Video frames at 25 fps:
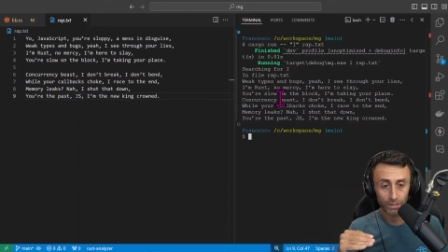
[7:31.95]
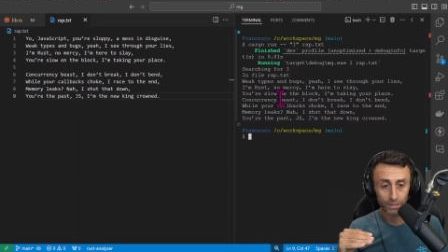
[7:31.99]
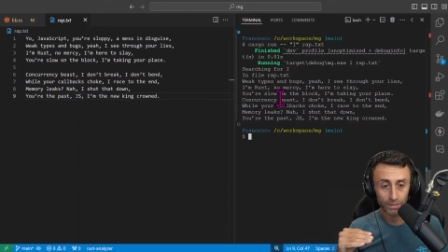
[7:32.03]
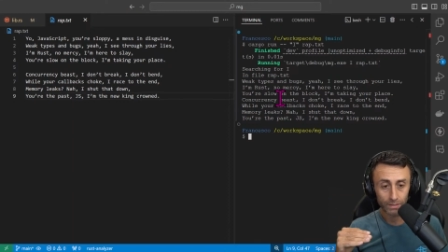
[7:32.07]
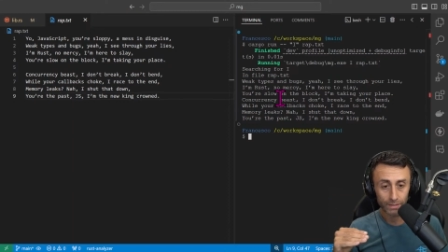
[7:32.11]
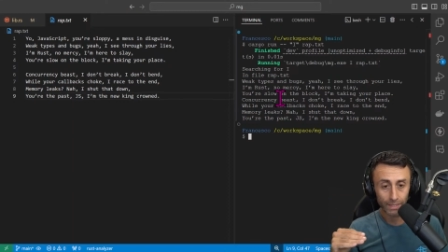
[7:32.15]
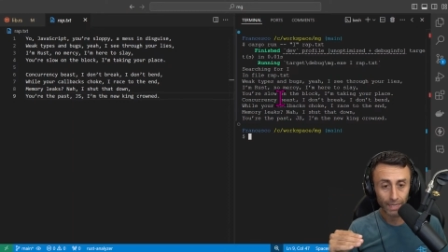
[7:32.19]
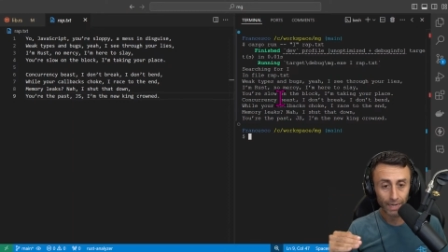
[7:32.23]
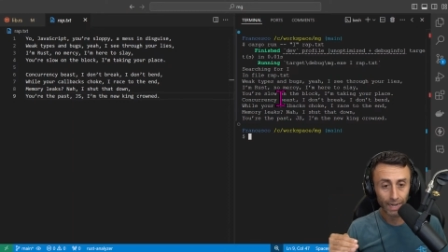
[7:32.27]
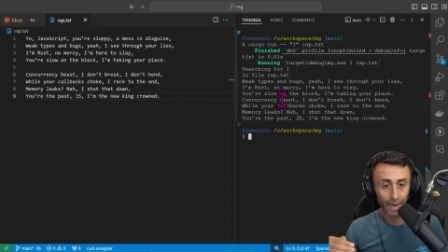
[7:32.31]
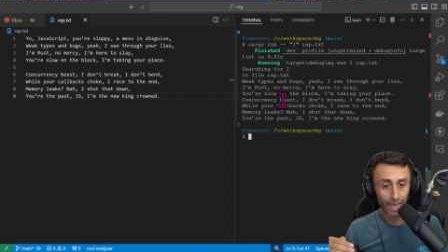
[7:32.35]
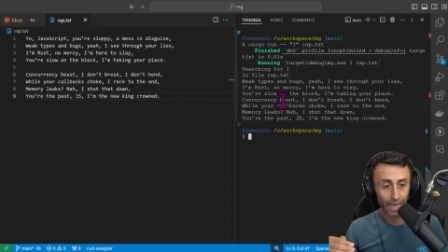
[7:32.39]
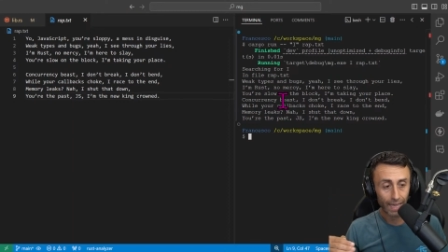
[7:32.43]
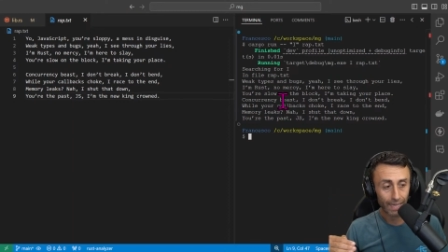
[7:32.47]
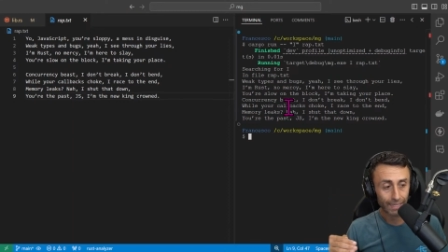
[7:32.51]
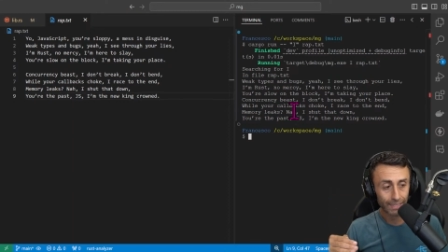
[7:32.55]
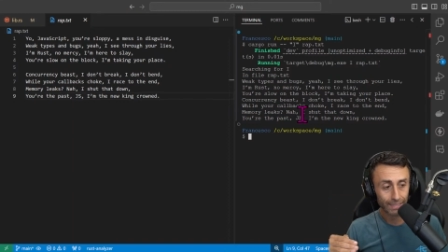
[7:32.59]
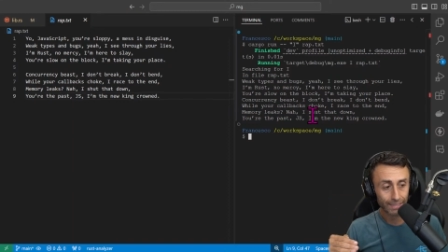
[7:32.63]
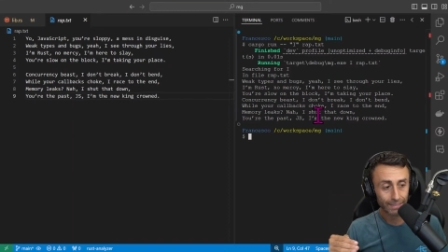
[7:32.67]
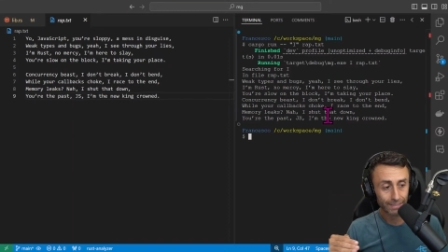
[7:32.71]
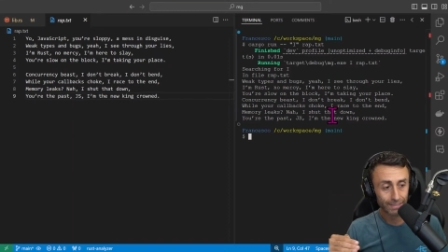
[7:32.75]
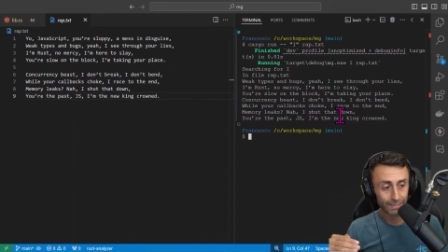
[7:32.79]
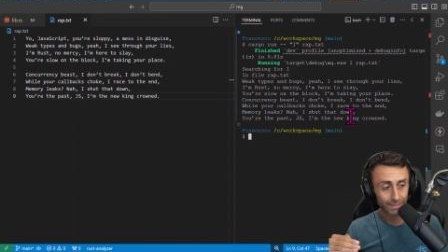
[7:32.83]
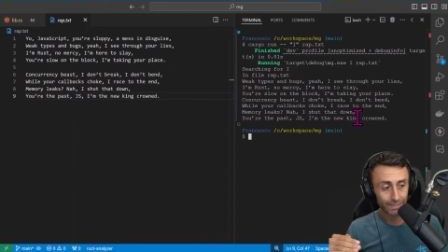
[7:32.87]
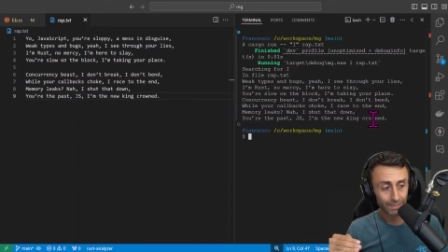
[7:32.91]
the
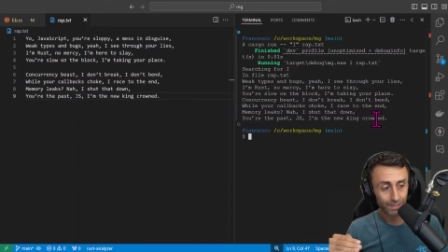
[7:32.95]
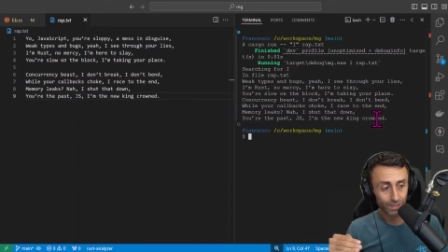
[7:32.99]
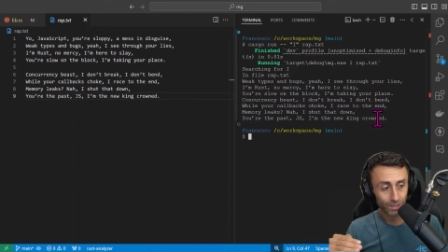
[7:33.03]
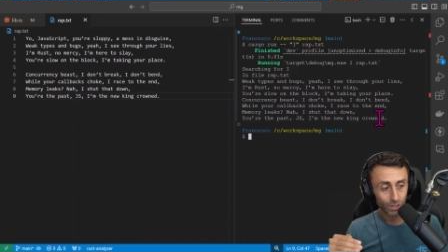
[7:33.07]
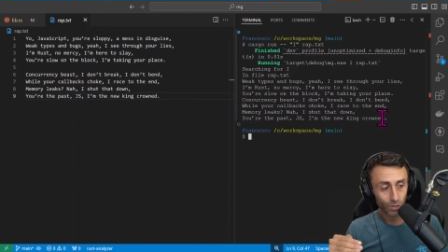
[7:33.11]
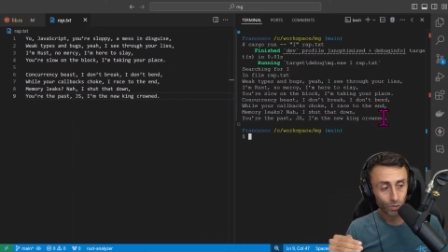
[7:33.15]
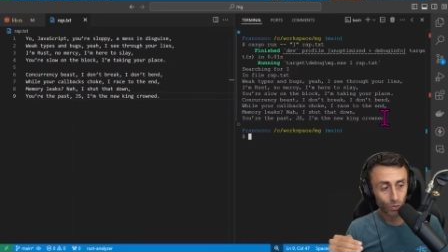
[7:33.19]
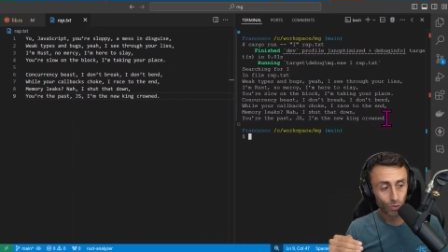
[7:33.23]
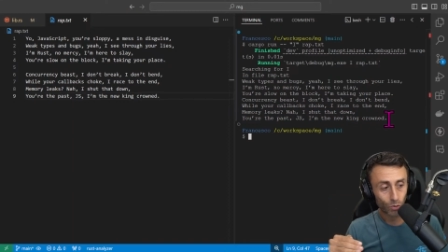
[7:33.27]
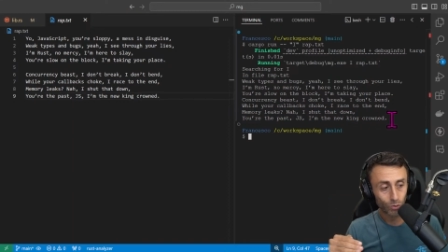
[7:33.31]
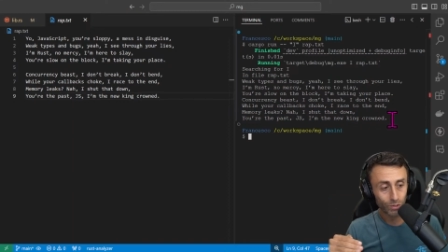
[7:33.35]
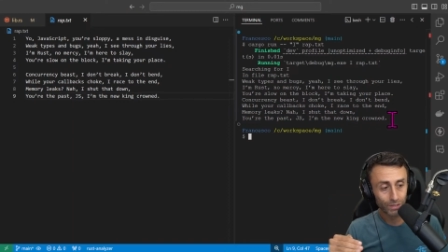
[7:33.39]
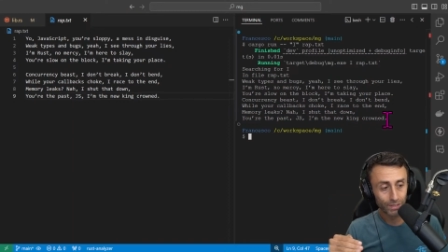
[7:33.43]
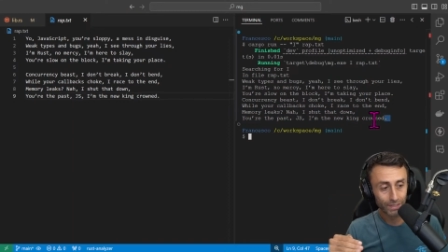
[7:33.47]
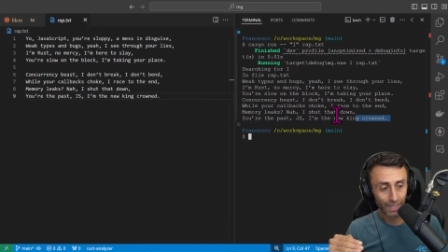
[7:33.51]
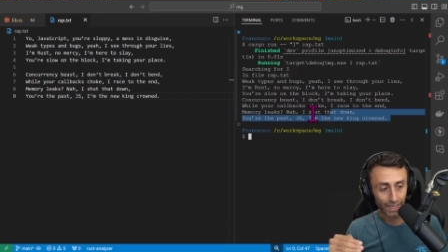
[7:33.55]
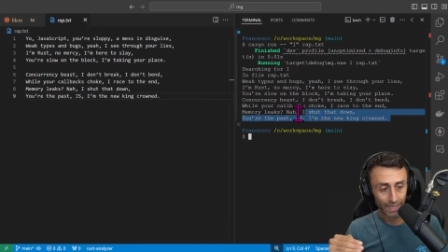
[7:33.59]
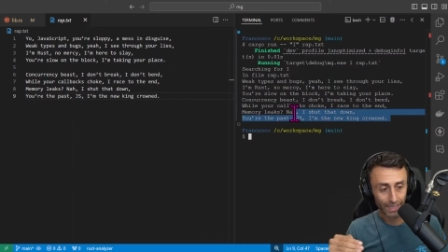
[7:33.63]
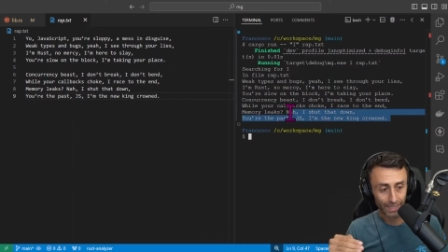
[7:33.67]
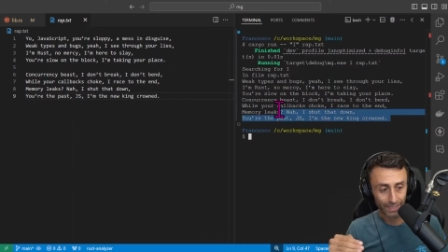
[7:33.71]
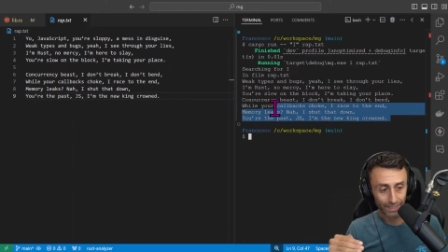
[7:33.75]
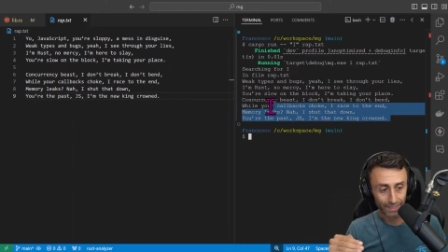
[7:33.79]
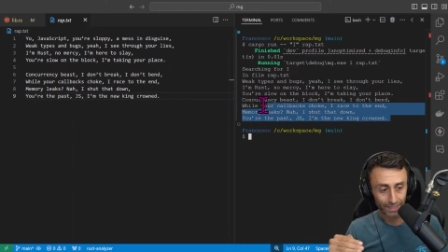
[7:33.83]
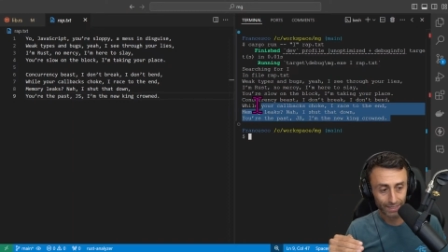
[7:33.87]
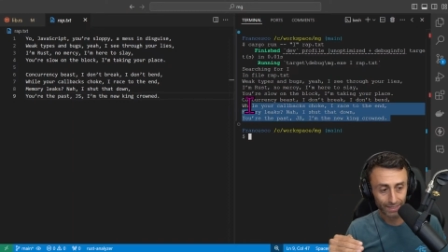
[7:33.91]
lines
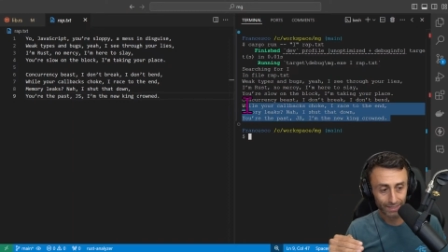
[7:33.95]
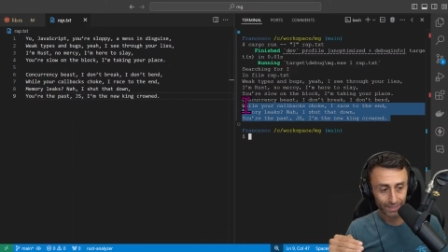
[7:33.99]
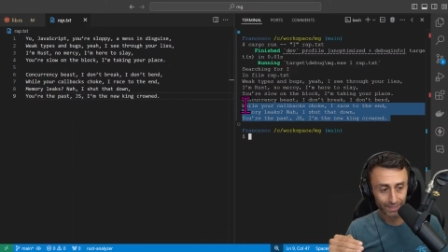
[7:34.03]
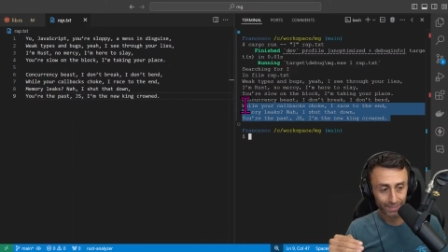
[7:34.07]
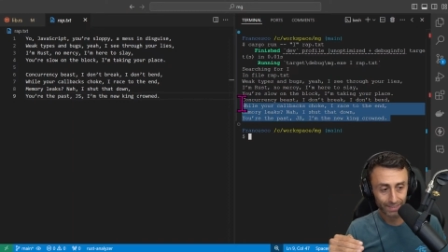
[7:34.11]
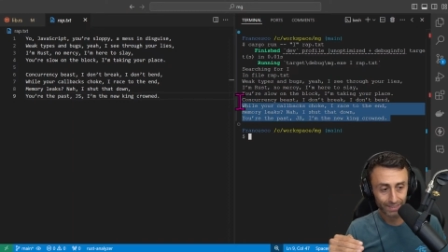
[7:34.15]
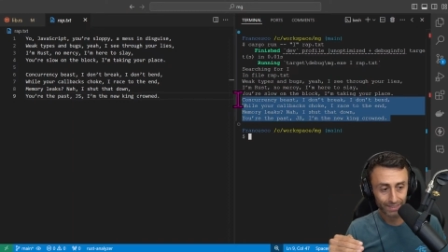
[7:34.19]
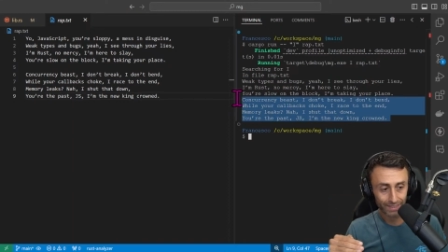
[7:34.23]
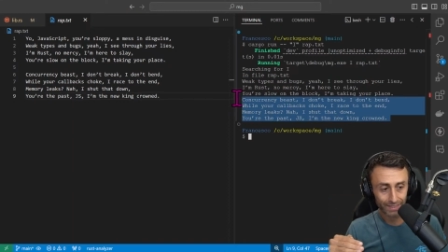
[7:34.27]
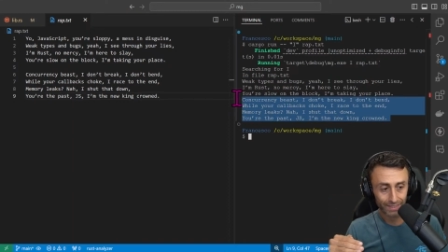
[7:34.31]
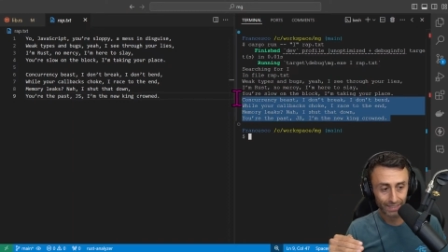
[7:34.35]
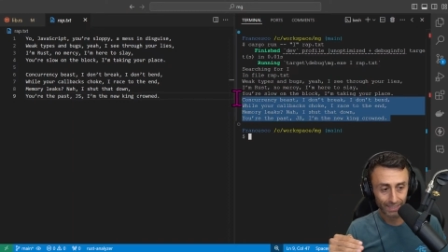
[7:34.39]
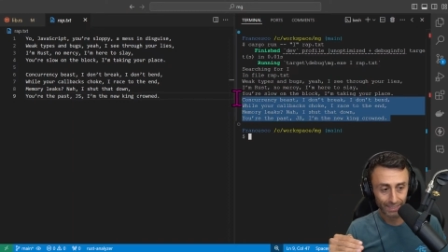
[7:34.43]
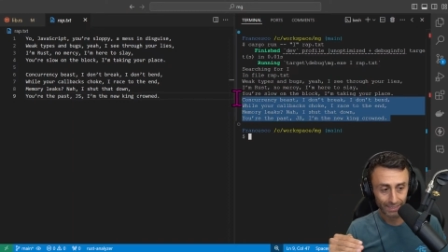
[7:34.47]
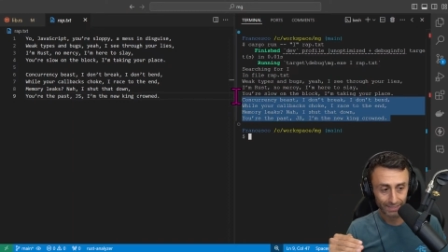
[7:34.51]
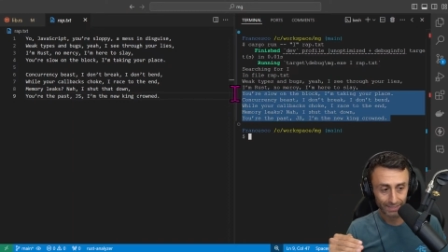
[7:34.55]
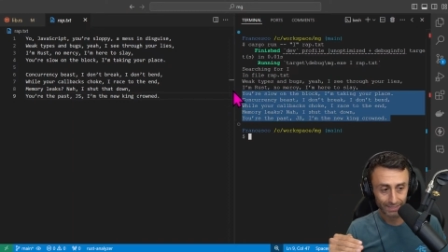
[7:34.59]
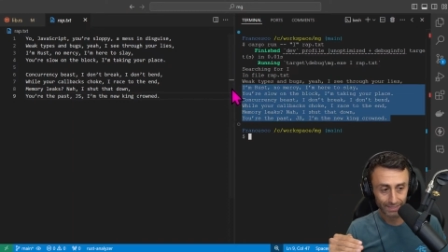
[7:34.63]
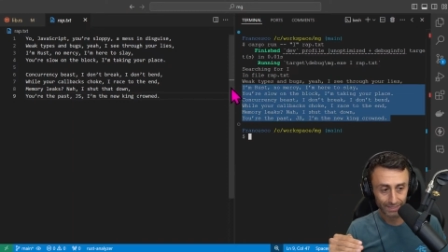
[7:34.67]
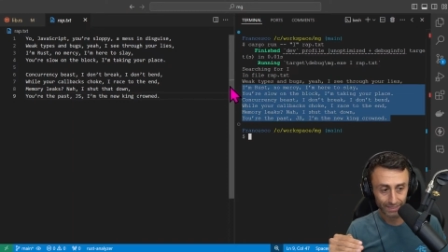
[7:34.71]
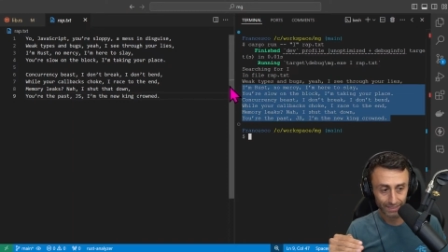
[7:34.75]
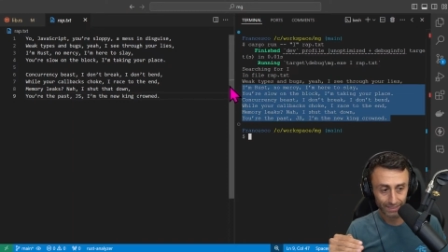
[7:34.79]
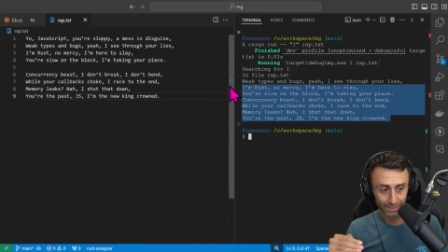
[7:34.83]
contain this